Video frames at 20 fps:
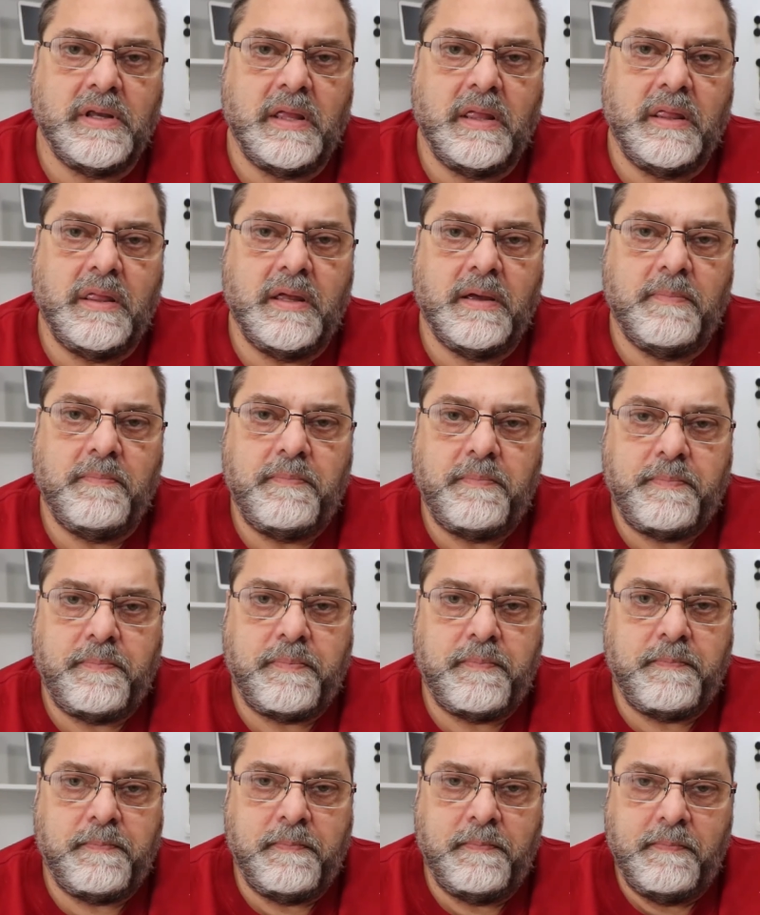The
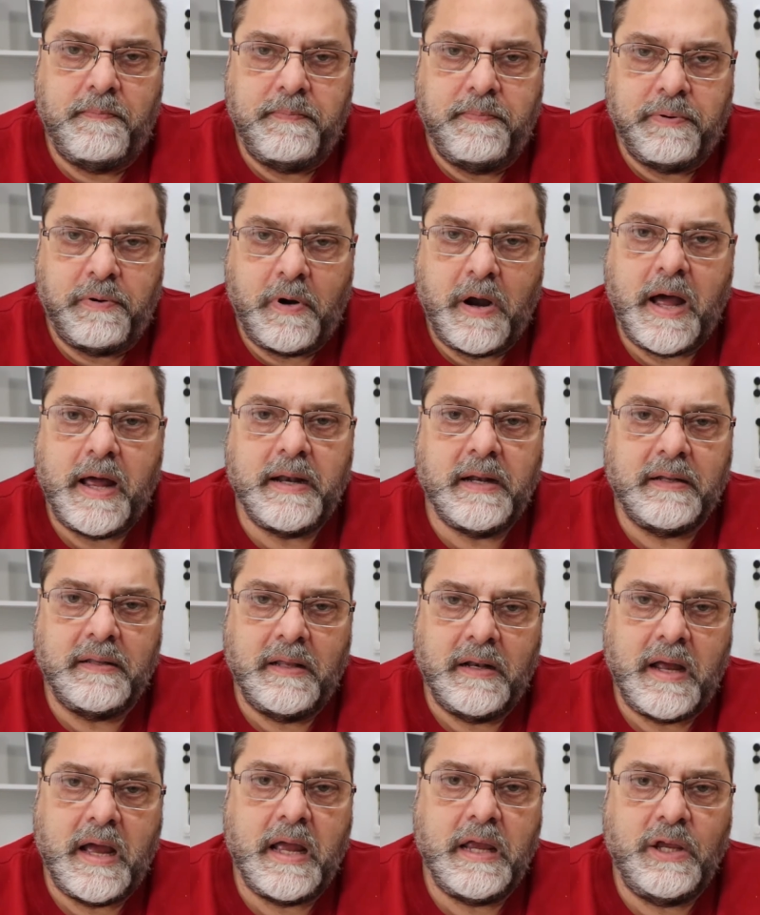product
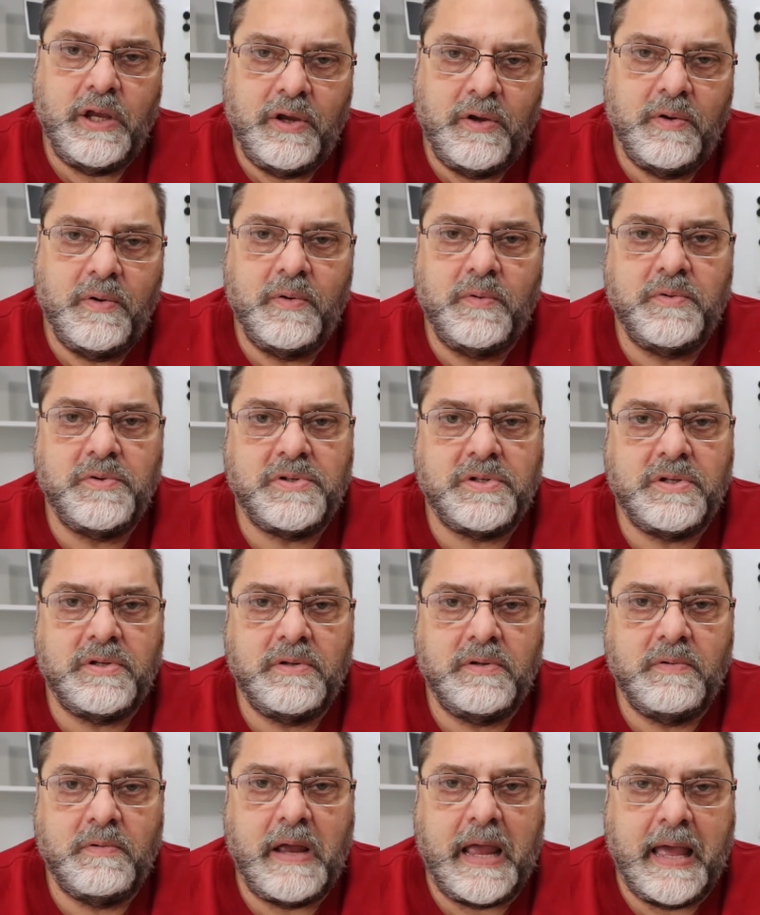that I use
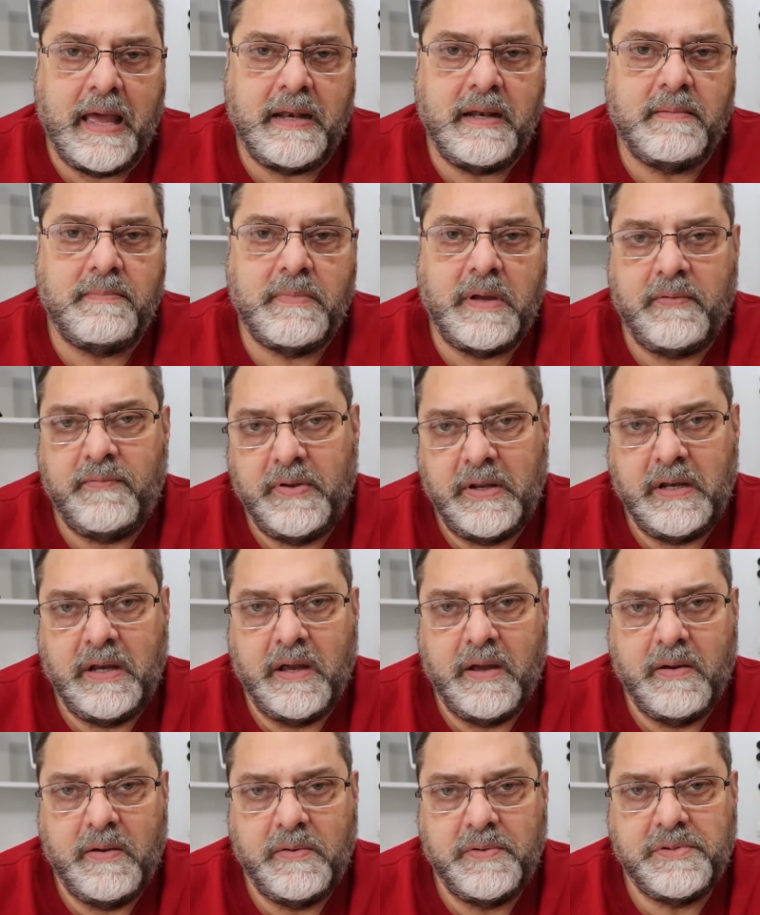to edit my
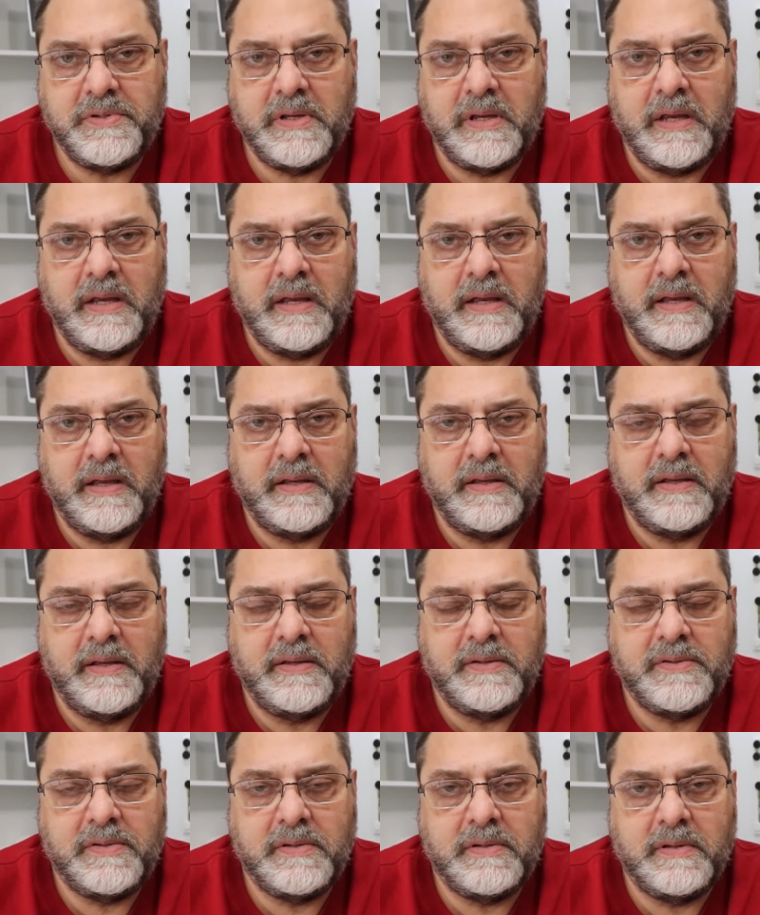videos
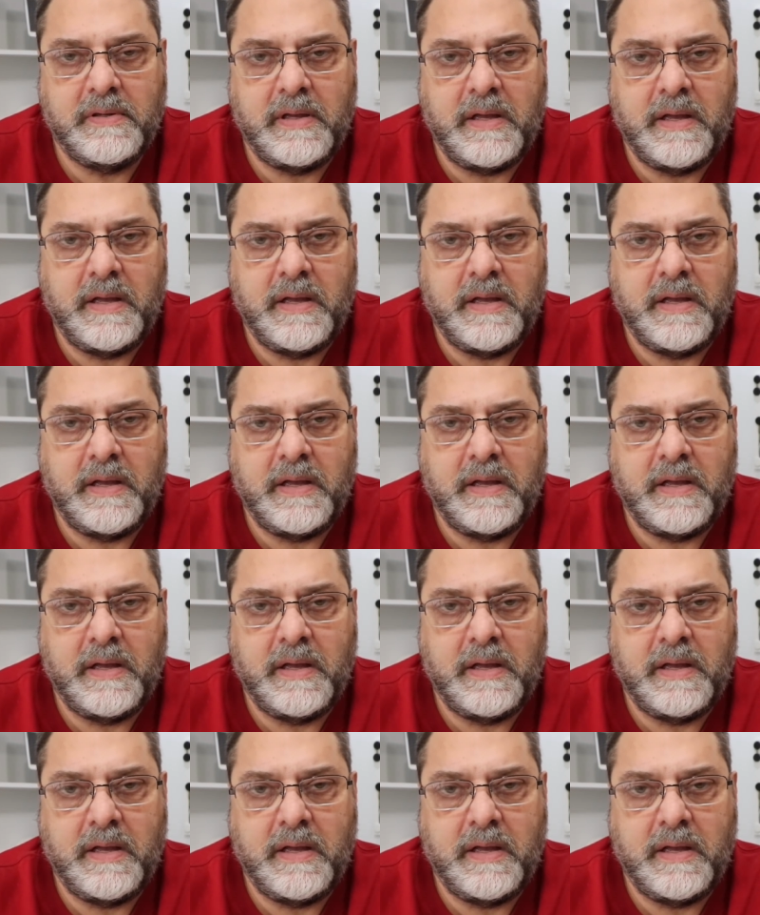is